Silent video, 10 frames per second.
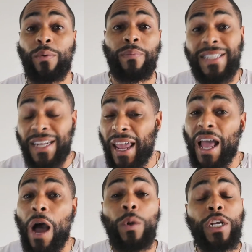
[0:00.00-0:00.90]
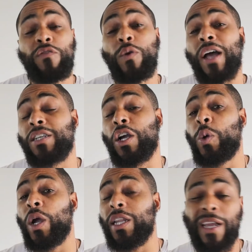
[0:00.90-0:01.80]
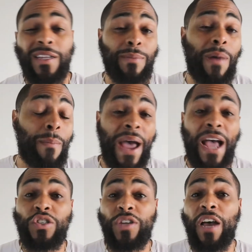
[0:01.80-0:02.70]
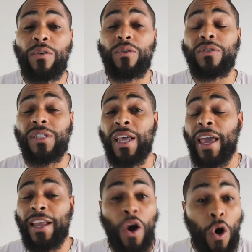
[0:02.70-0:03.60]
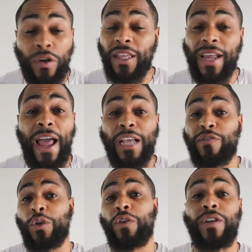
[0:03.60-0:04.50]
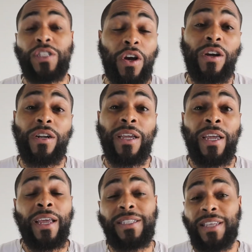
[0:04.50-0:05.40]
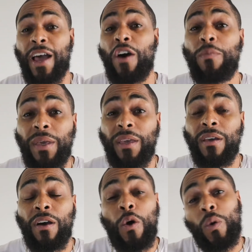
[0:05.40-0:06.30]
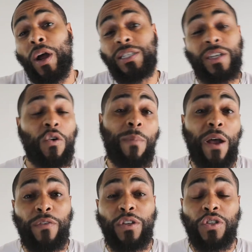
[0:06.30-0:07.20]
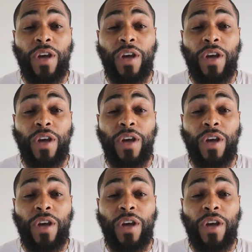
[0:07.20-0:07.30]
Today, I wanna give you guys a quick look into my past travels, and the only thing I ask for you in return is to help me on where I should go on my future